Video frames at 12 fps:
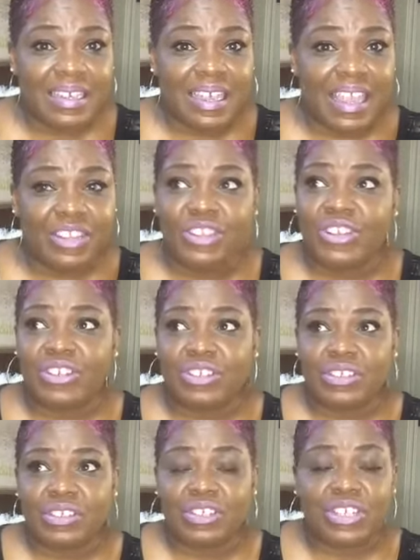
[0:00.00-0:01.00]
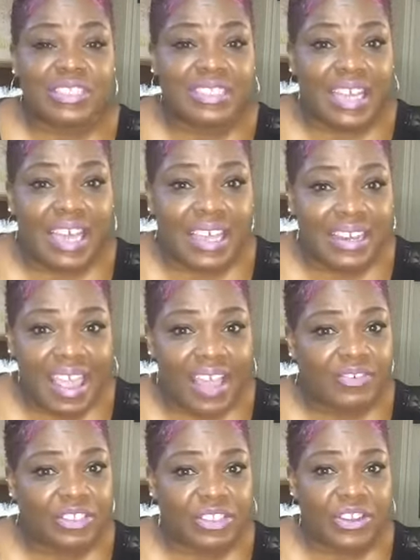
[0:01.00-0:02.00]
and you're done
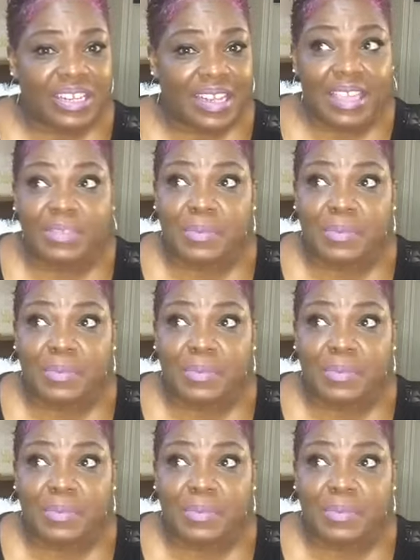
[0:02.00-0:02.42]
after 30 days